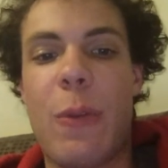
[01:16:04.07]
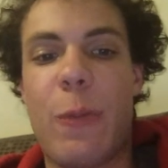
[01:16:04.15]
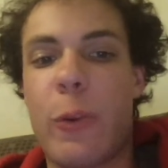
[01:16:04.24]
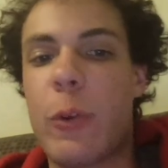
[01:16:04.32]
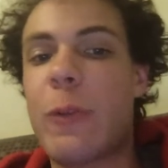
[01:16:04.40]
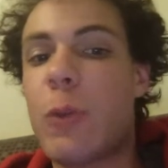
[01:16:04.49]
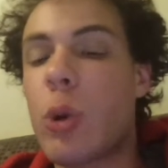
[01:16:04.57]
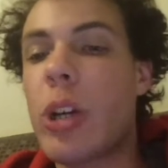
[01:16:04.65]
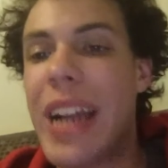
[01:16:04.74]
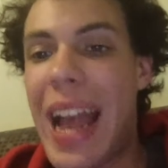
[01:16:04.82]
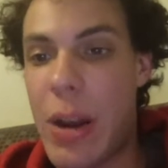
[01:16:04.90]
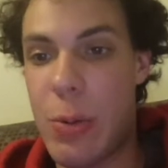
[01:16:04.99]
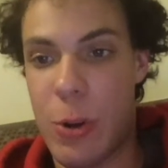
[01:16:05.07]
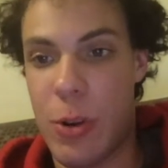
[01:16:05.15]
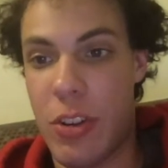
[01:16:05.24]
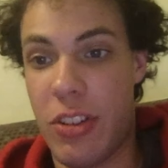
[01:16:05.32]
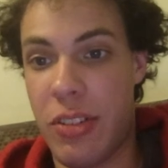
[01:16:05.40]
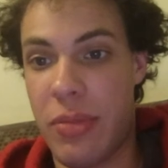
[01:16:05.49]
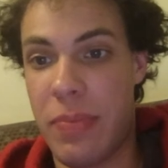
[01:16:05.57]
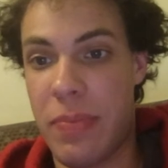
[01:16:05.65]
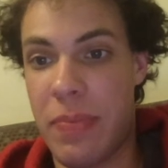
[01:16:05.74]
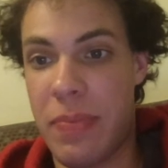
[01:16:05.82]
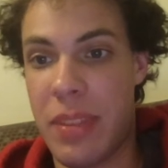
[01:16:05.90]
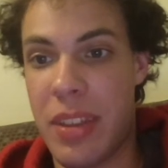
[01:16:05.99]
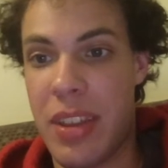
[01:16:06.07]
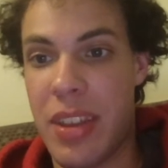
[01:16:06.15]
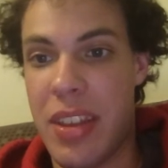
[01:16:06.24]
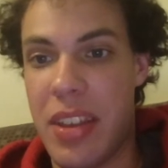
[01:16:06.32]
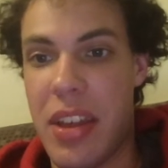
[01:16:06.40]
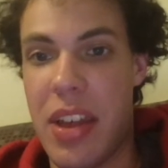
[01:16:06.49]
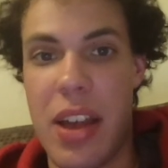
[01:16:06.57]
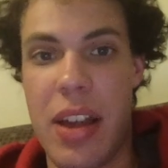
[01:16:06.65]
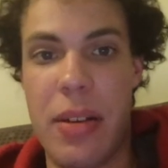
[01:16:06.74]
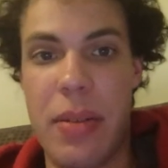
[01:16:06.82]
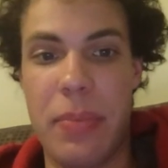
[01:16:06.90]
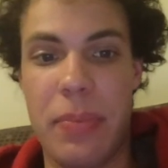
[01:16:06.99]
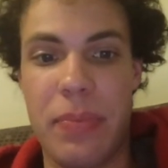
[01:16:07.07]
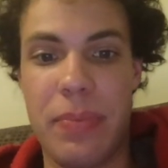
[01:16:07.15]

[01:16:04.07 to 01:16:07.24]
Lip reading: for 4 hours. And